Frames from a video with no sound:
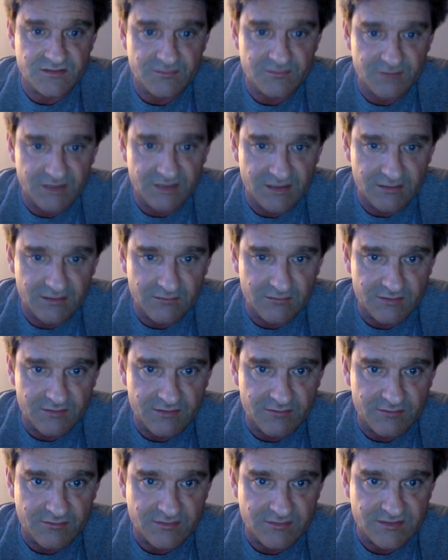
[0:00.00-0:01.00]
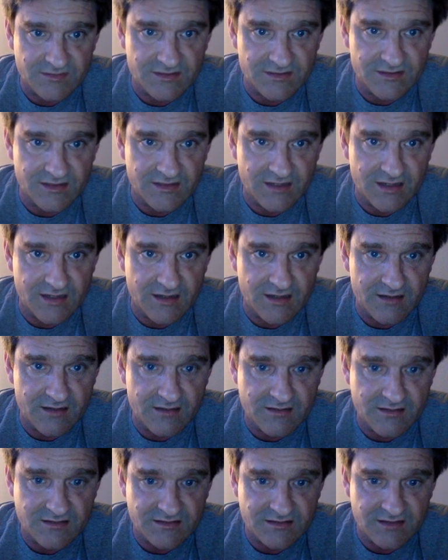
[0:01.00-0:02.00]
reading what was in the, uh,
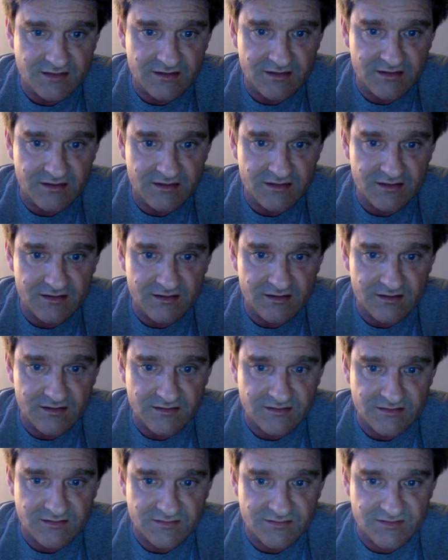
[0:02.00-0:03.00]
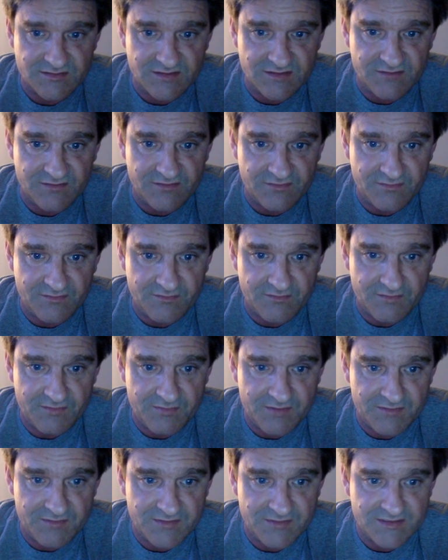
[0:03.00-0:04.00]
the Sun, and there's some stuff from the
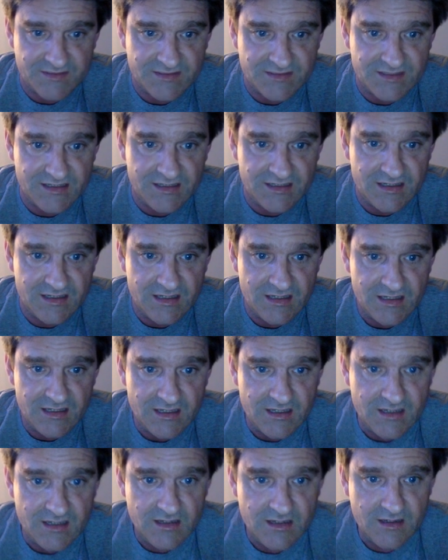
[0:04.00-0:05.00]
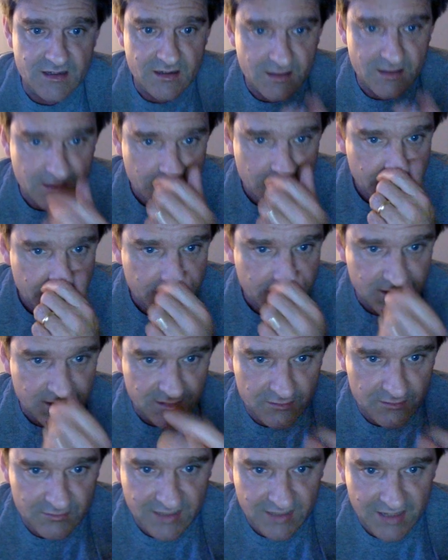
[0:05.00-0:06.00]
BBC.
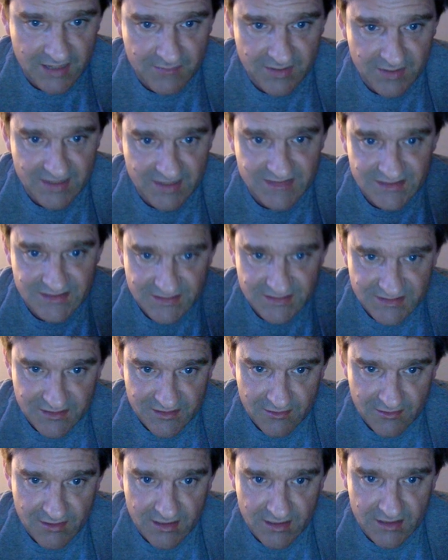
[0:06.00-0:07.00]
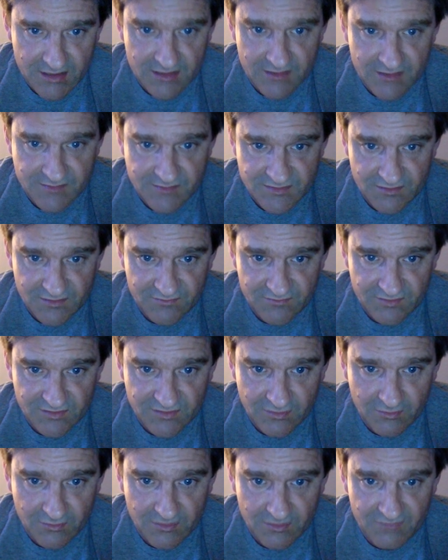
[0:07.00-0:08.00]
The UK based Syrian
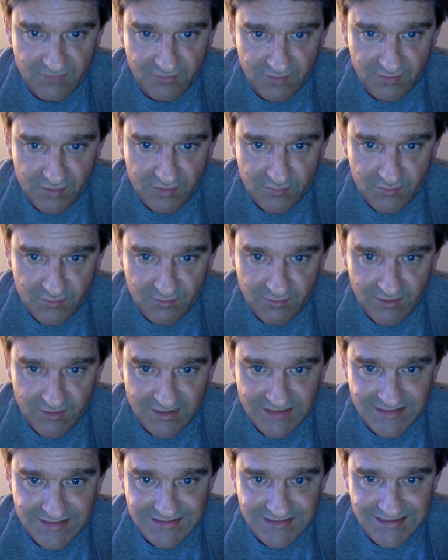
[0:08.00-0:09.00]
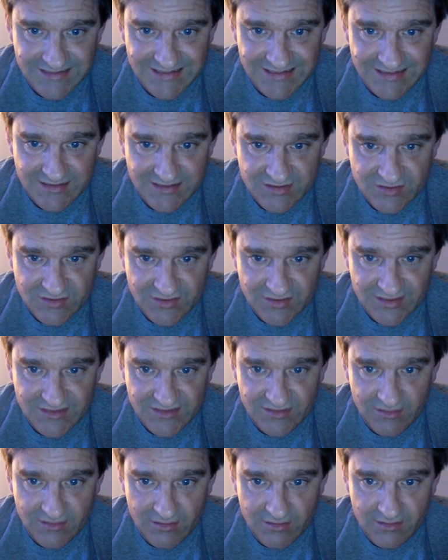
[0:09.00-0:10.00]
Observatory for Human Rights said the strikes
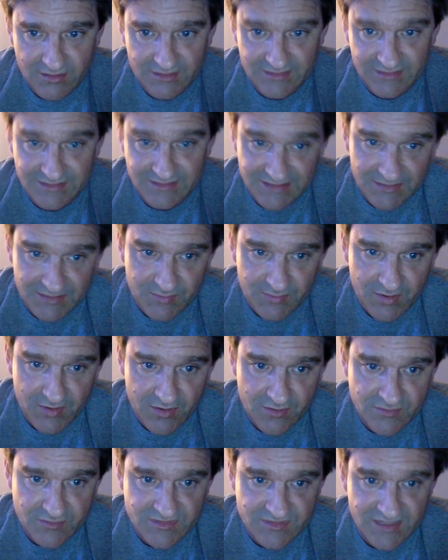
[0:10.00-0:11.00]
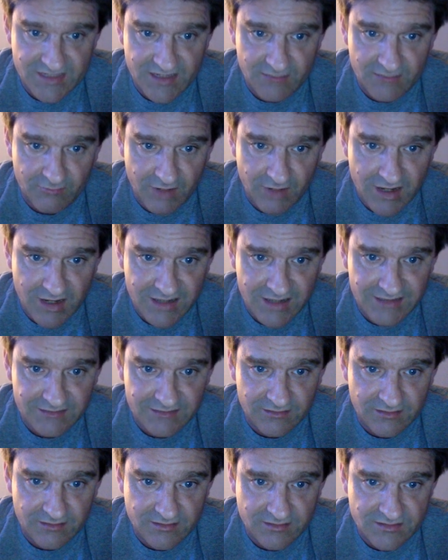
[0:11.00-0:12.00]
targeted depots and rocket
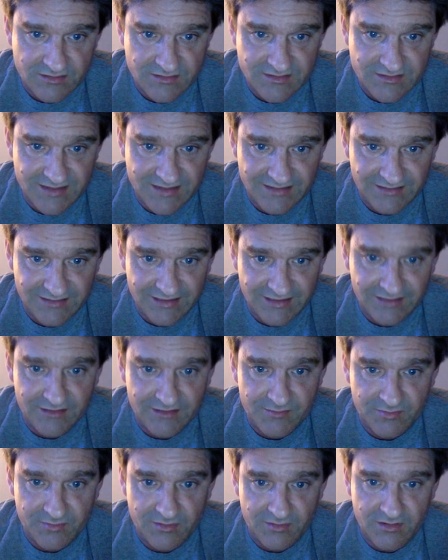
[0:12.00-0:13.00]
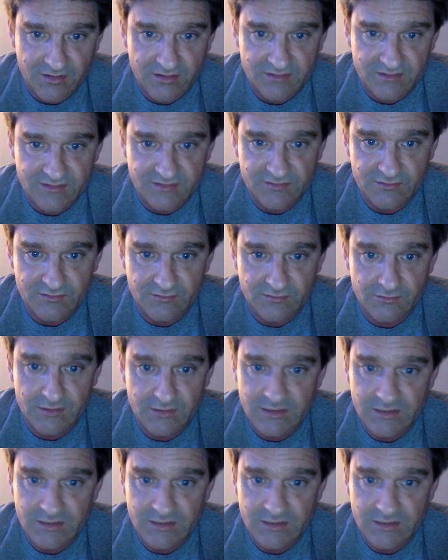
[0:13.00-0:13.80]
launchers that likely belonged to